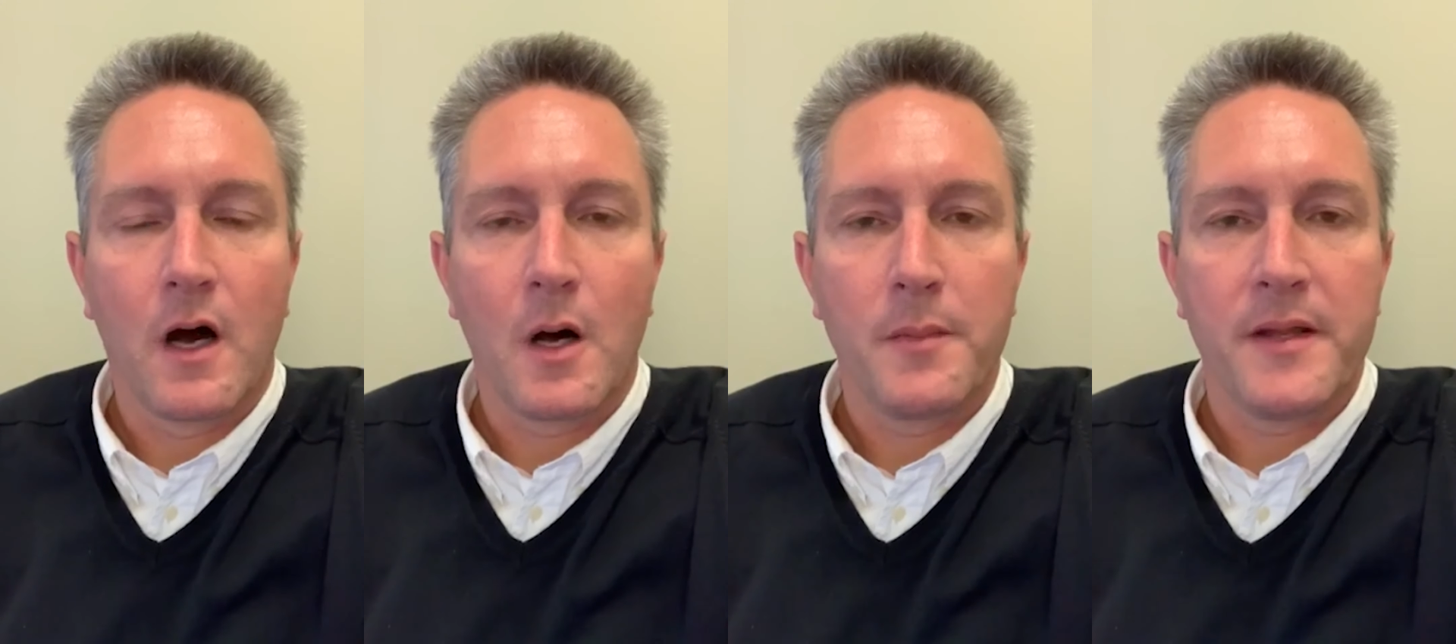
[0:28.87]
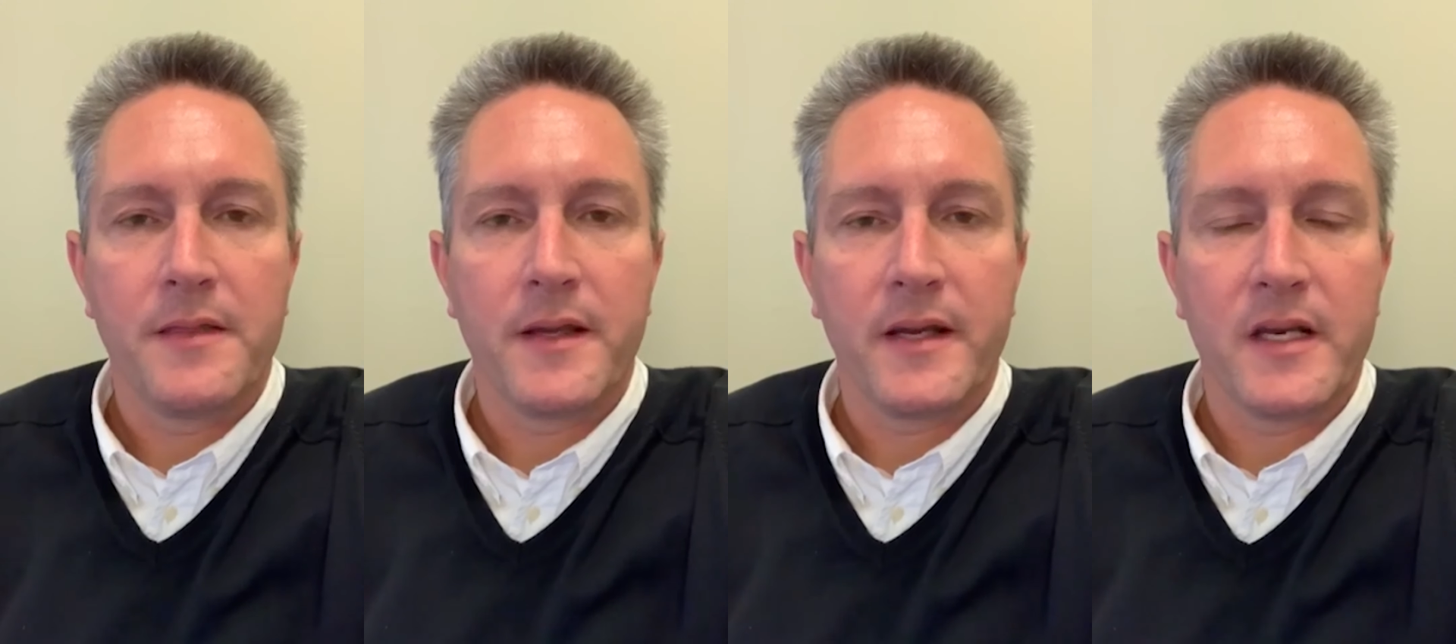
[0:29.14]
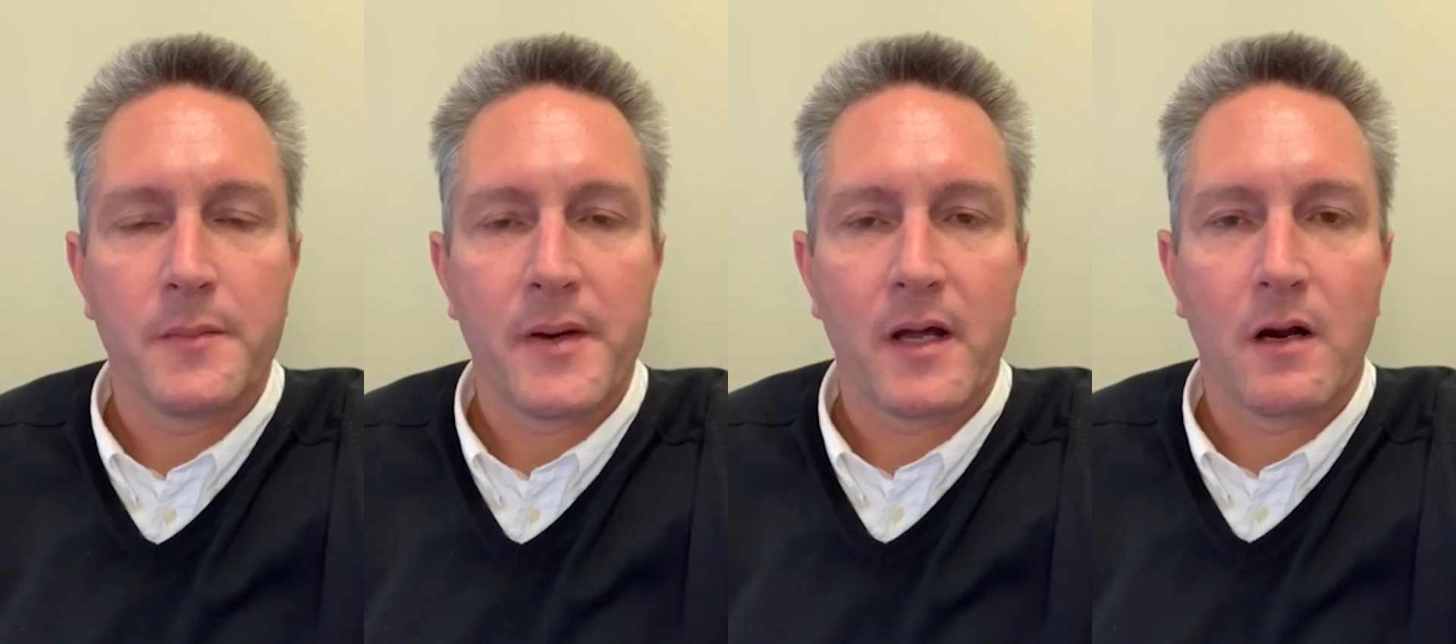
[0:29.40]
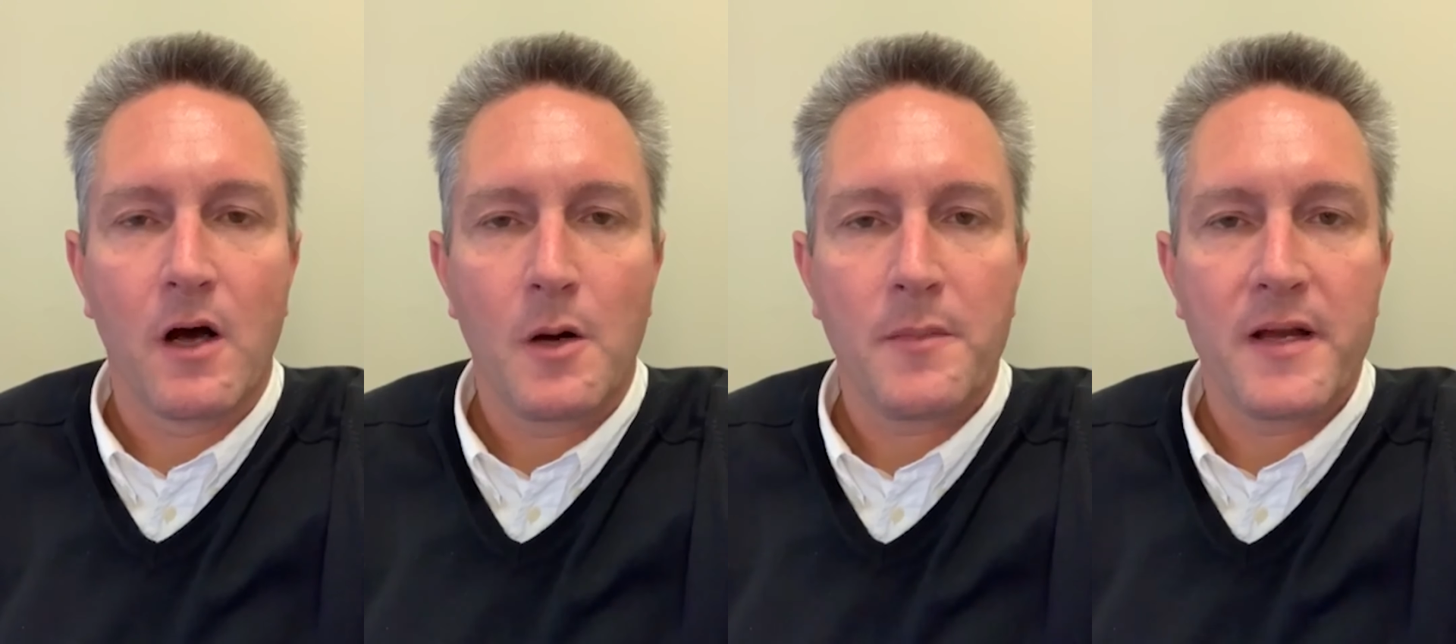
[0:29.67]
I'll be thinking
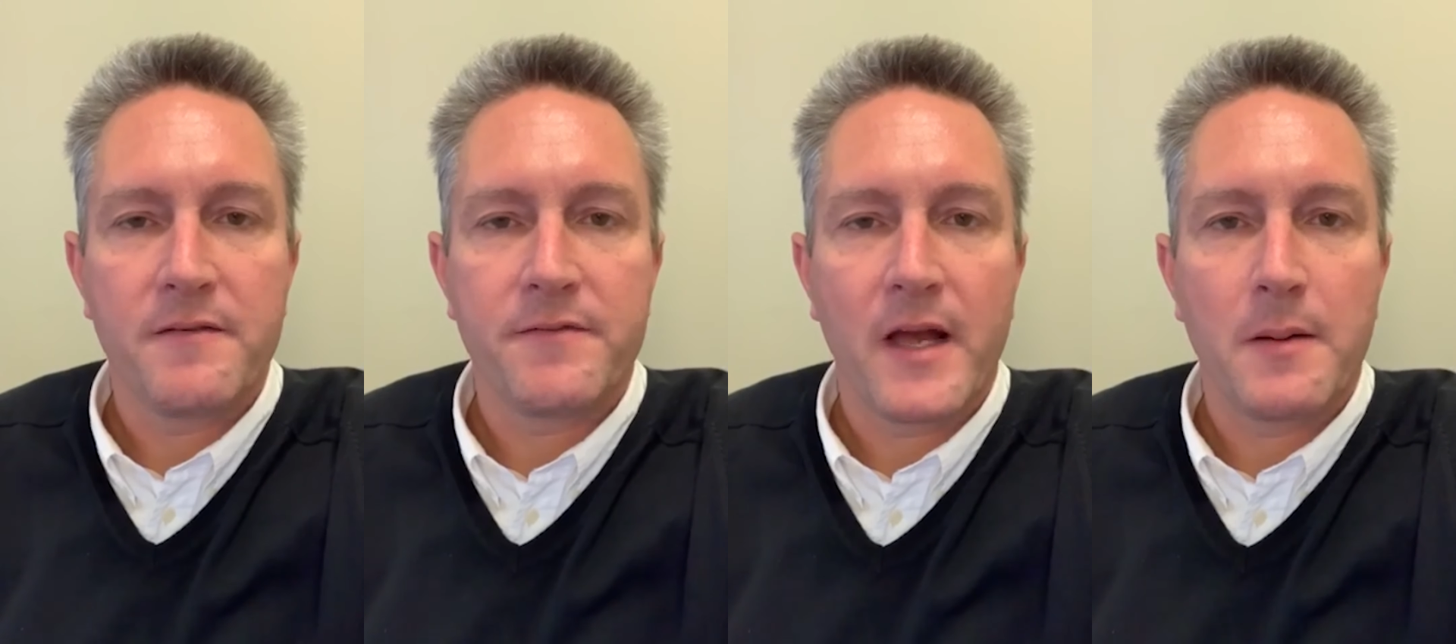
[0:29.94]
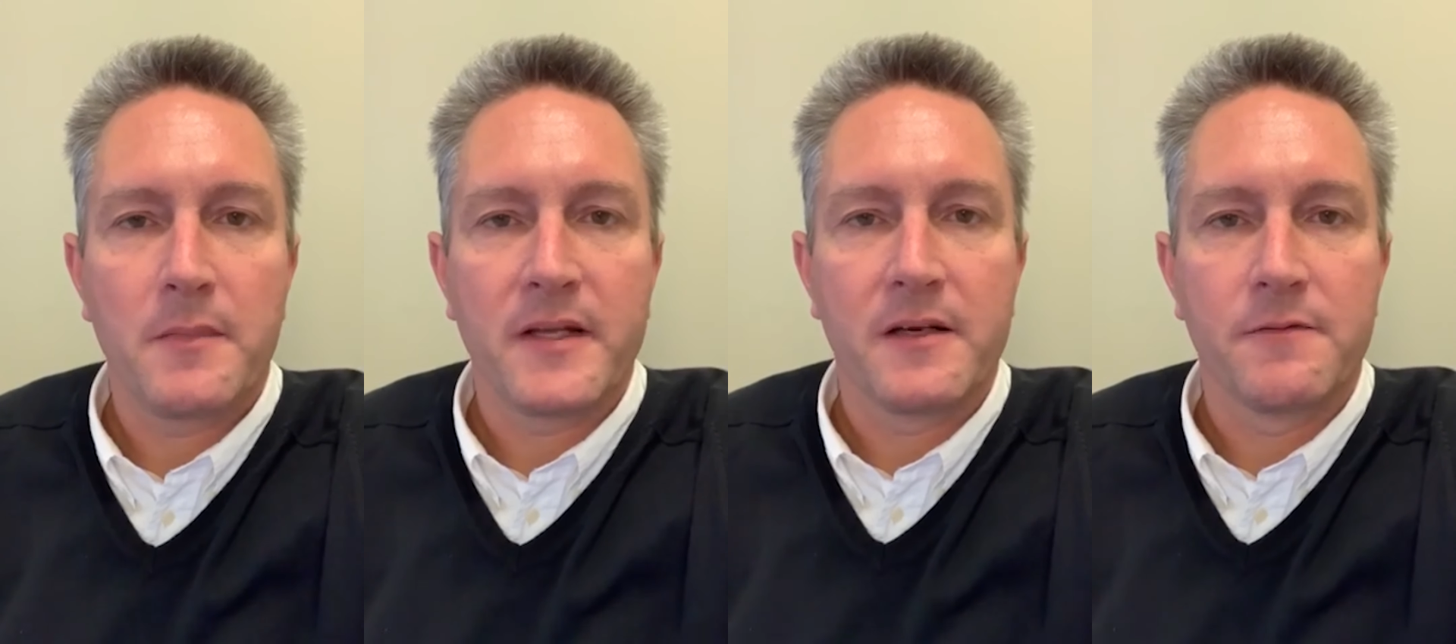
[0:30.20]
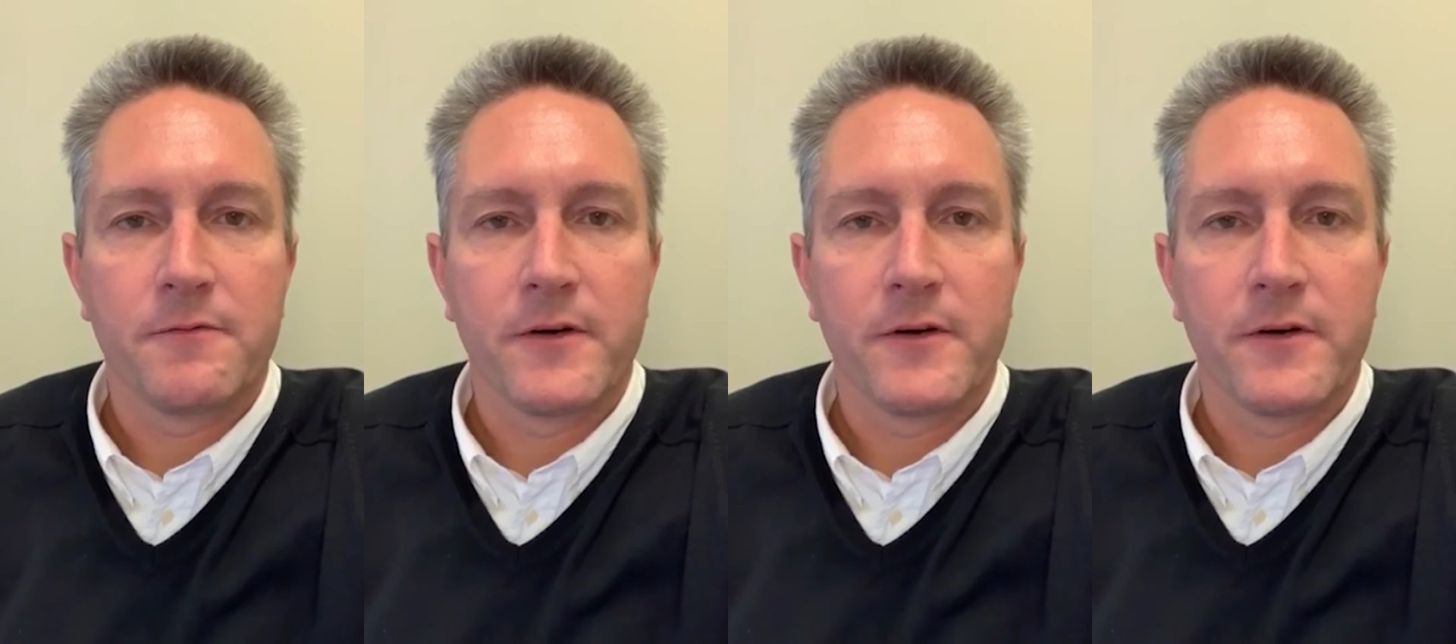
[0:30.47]
about all my family and